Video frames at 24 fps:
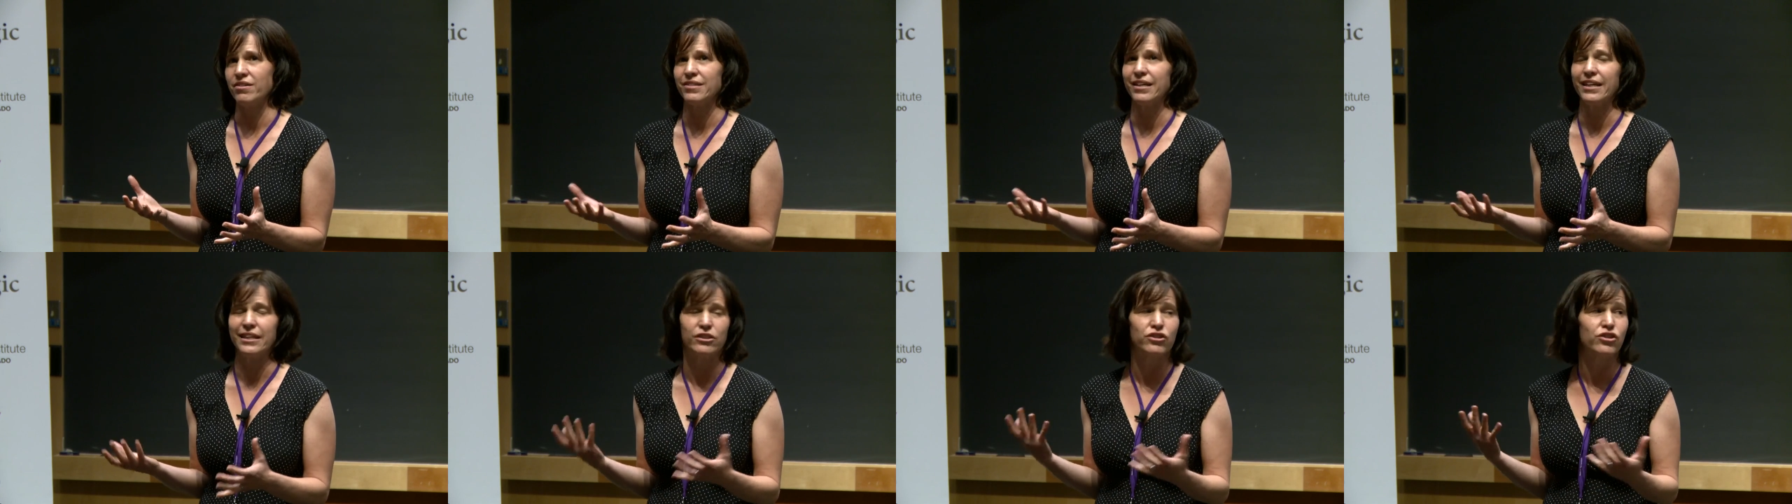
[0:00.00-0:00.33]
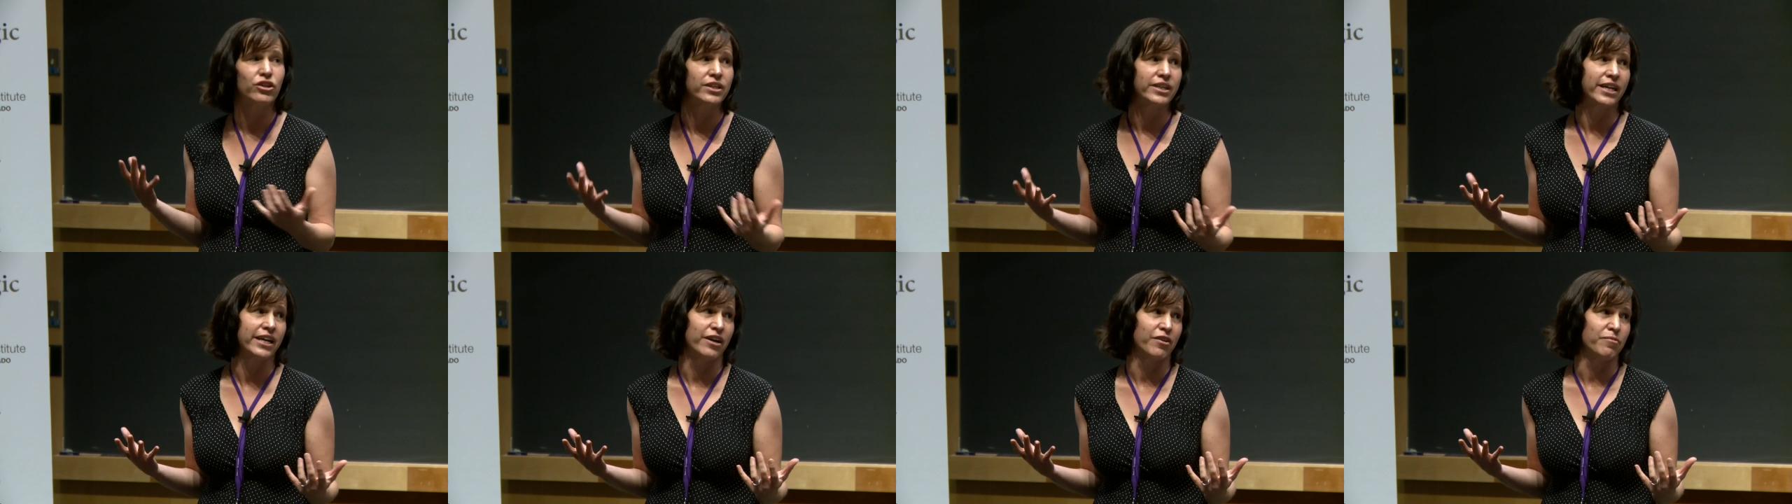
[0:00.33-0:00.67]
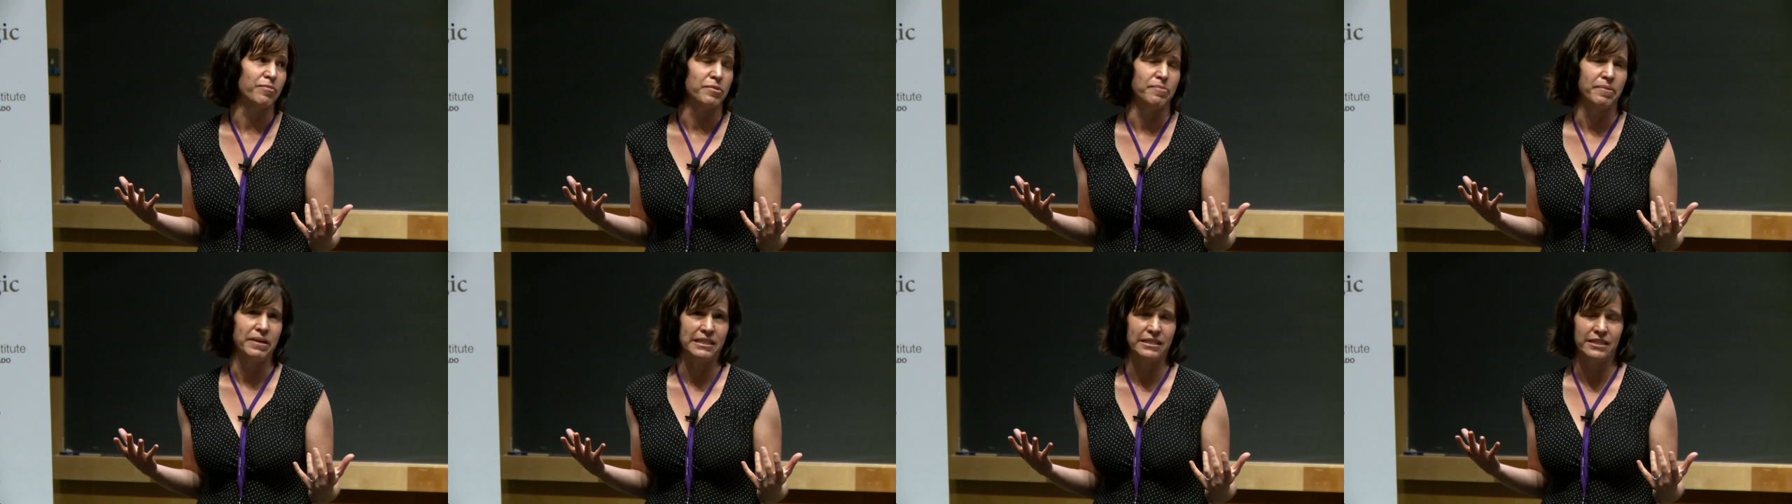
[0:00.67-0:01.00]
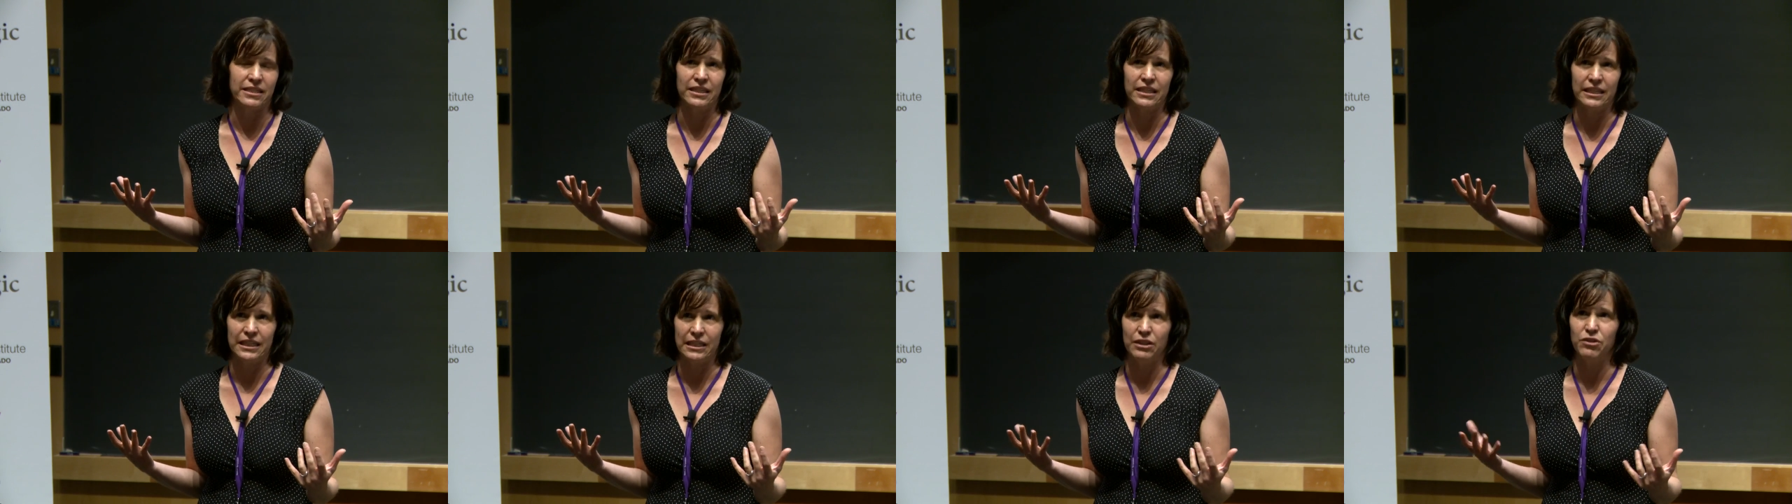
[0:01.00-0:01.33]
like took care of me
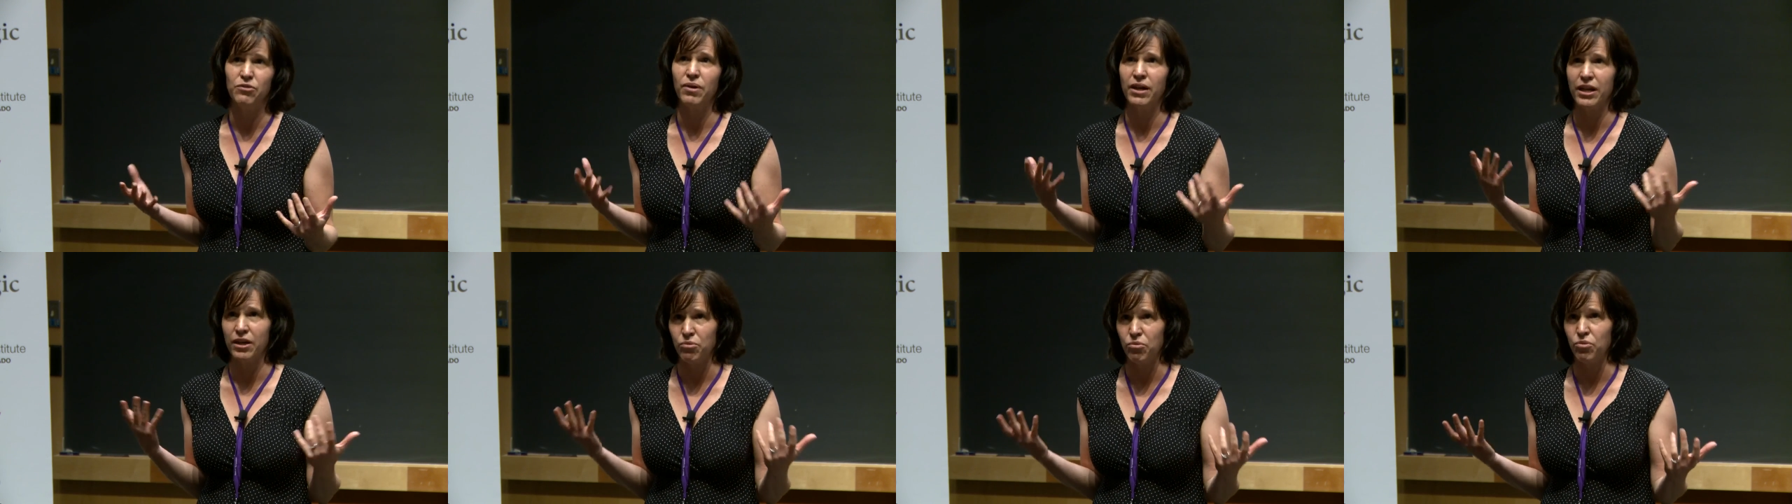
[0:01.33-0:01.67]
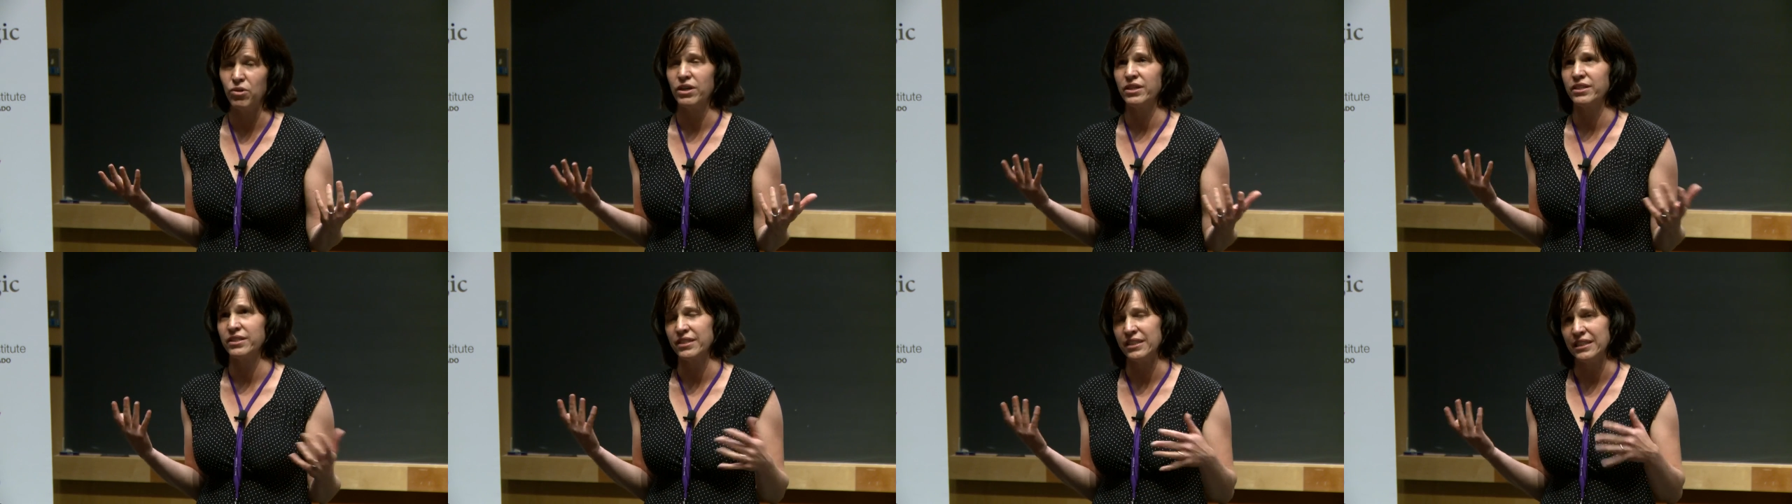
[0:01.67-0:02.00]
basically while I worked.